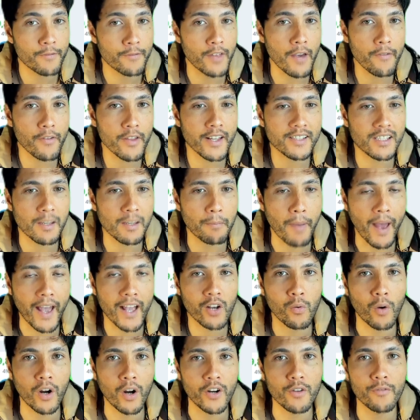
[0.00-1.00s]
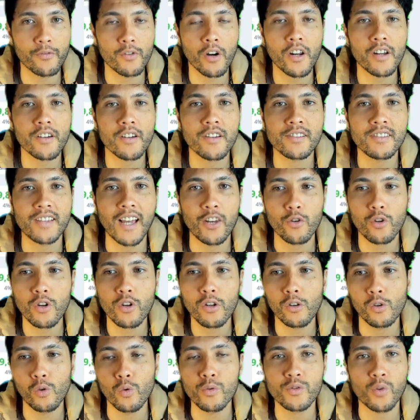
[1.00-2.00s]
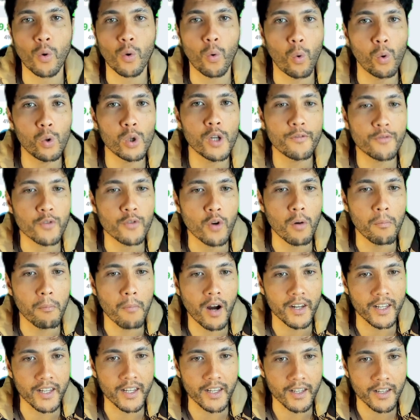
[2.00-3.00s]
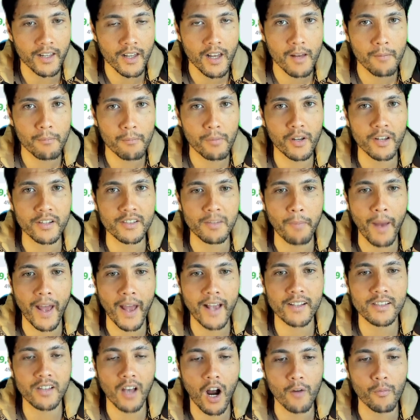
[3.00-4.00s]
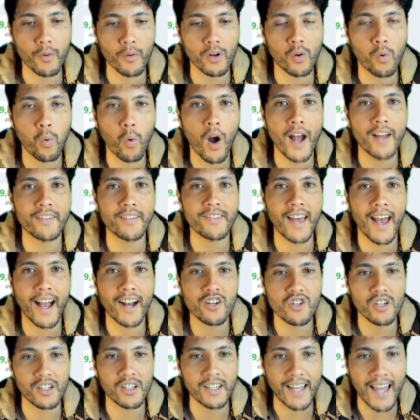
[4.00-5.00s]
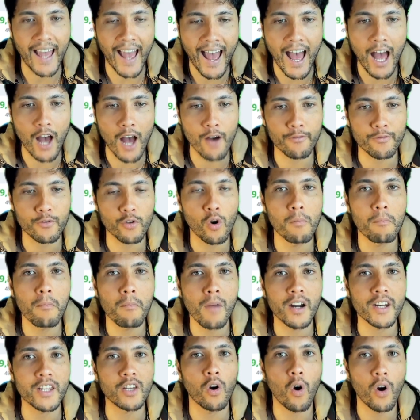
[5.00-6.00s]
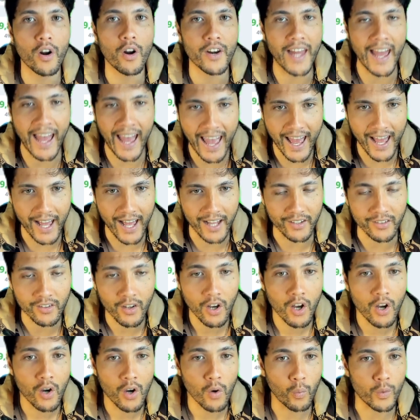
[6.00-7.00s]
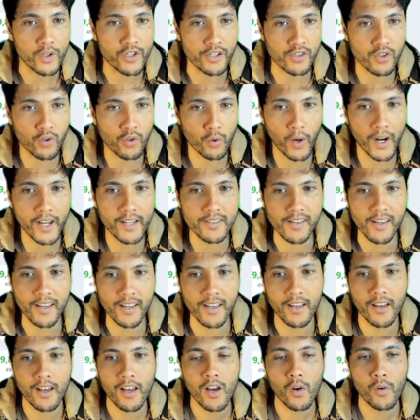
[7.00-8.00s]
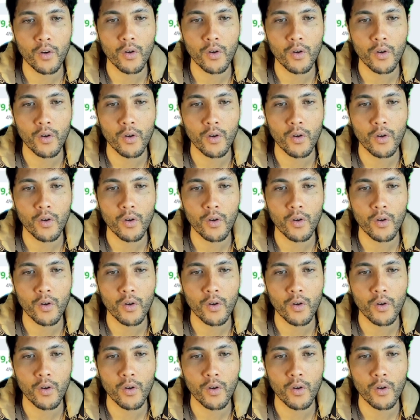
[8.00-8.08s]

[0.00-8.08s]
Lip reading: ever there's a bank run, you've got to understand you can lose all of your money because the banks aren't required to actually have your money on hand, which is crazy.